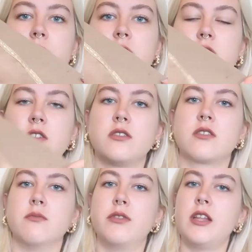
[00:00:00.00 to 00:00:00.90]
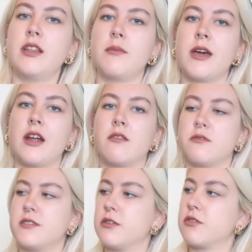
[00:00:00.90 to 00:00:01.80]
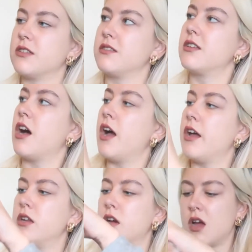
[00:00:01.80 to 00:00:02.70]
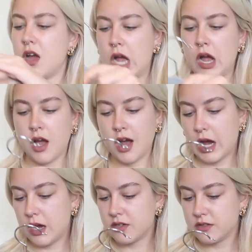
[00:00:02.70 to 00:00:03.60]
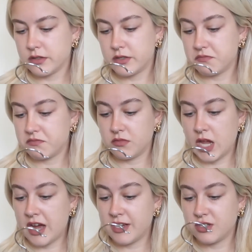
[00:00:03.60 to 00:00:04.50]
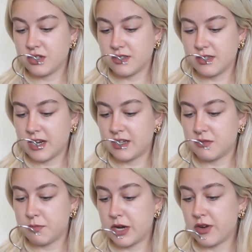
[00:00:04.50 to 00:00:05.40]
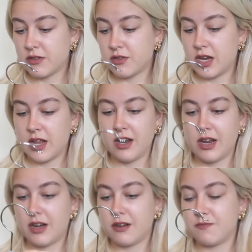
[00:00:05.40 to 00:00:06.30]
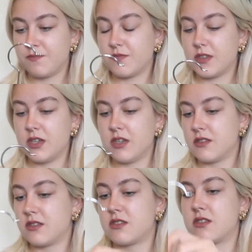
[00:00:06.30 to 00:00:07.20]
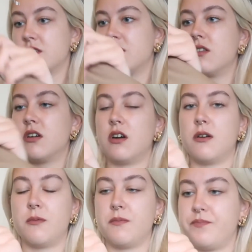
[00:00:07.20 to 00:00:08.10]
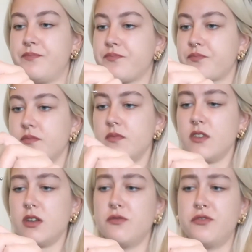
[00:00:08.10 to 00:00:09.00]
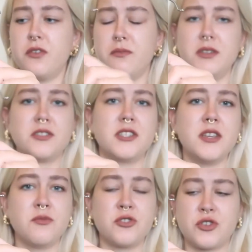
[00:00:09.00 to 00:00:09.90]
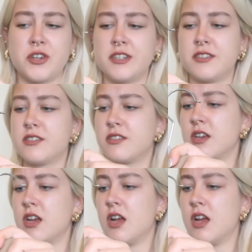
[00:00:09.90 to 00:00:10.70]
So it's completely made out of silk inside, and yeah, it just says Baron Antonella. It's from a seamstress,